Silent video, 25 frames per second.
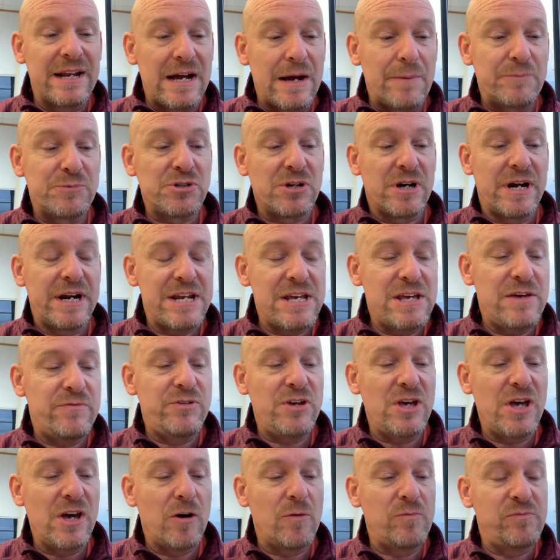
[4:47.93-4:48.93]
I'm trying to give
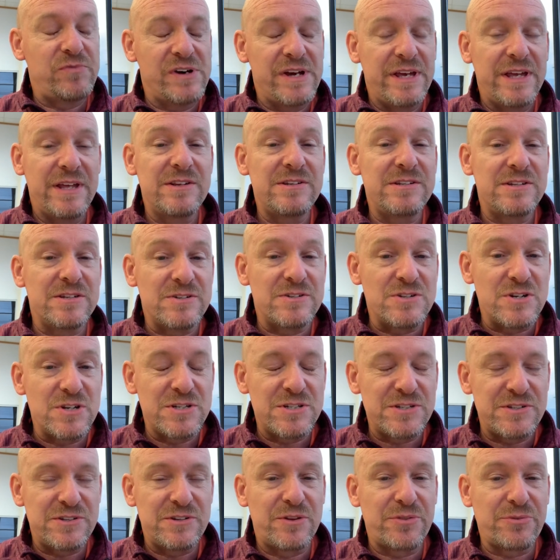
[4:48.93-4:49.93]
you helpful hints and
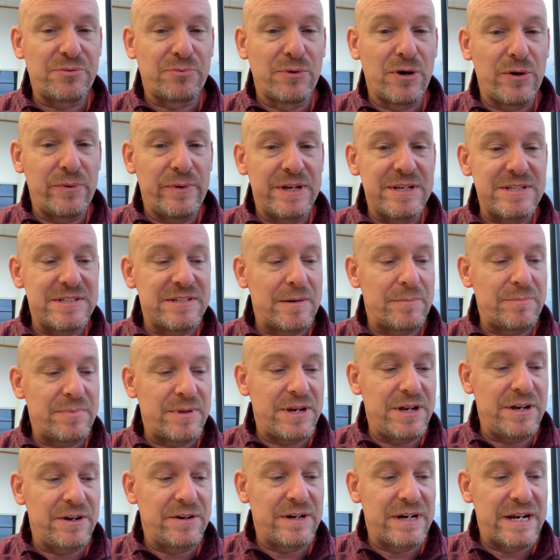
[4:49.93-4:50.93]
just throw in something
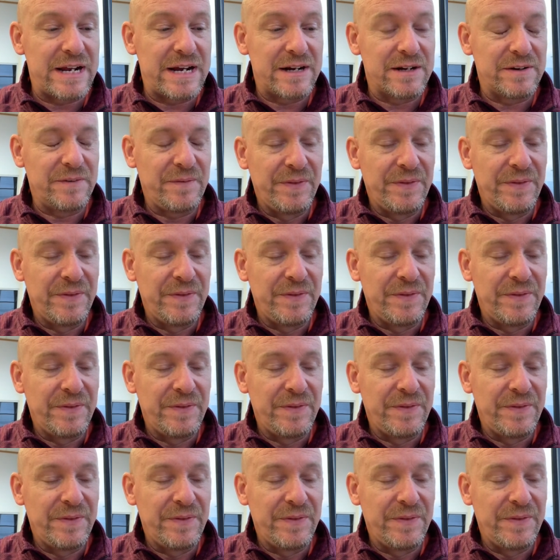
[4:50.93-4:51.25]
here and there.